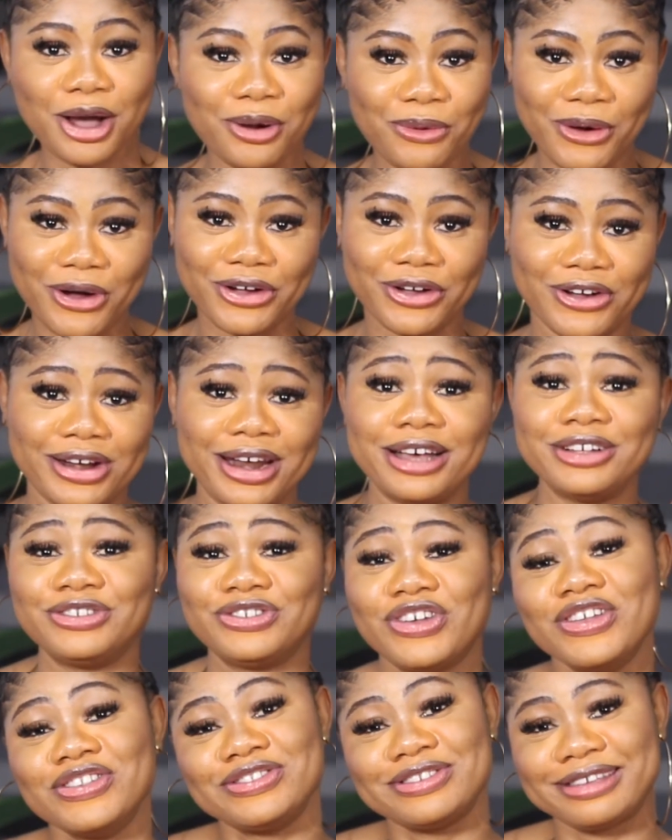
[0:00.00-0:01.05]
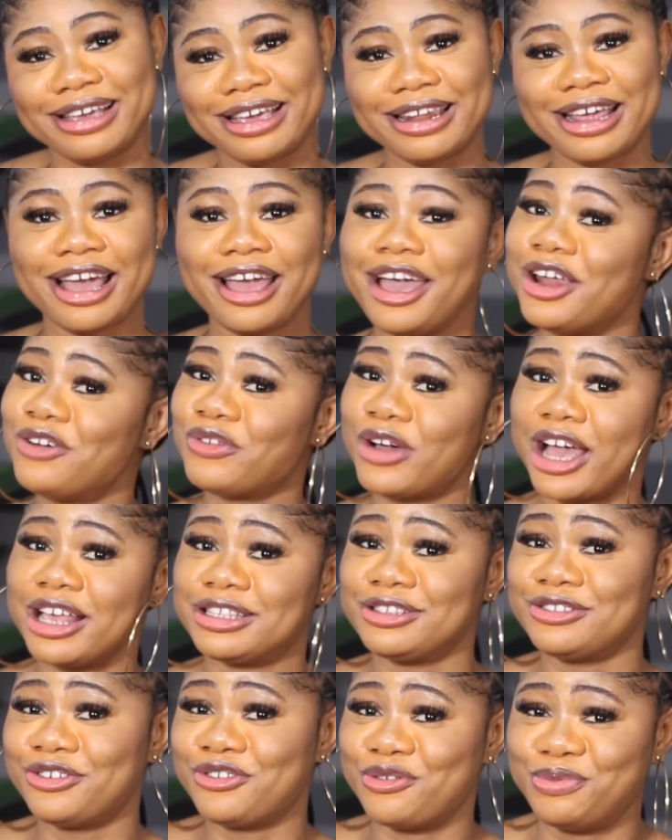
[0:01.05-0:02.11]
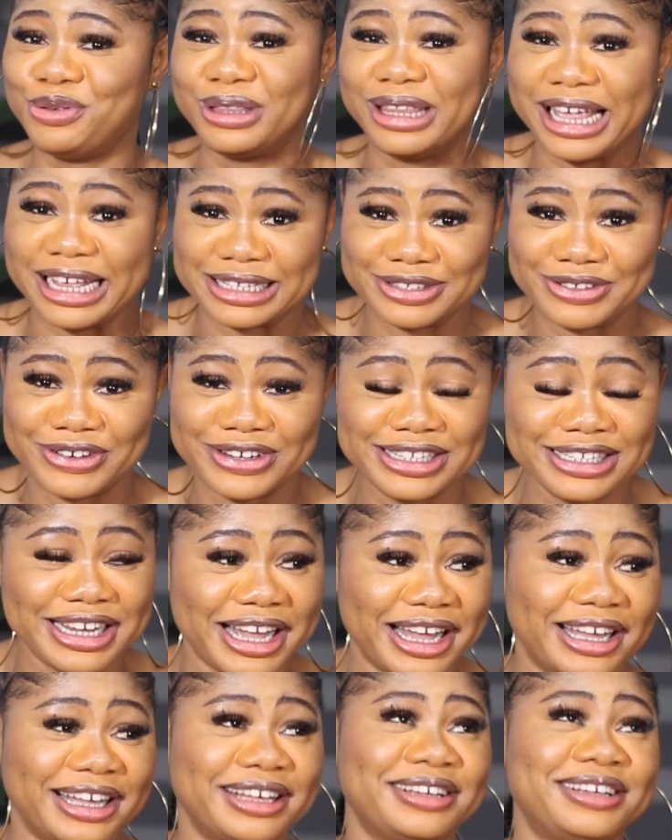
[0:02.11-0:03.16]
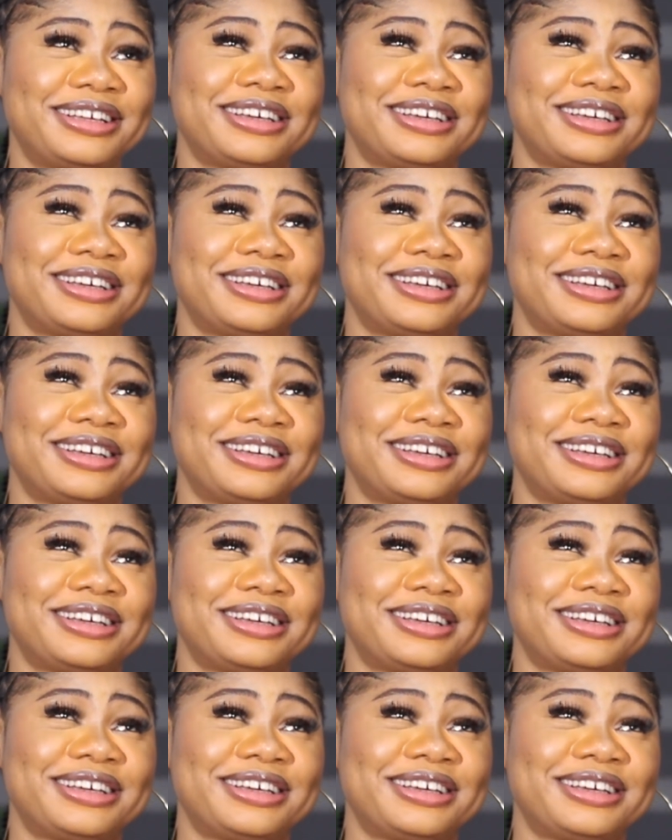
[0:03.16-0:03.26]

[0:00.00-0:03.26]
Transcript: What God has joined together, NYSC no go put us under.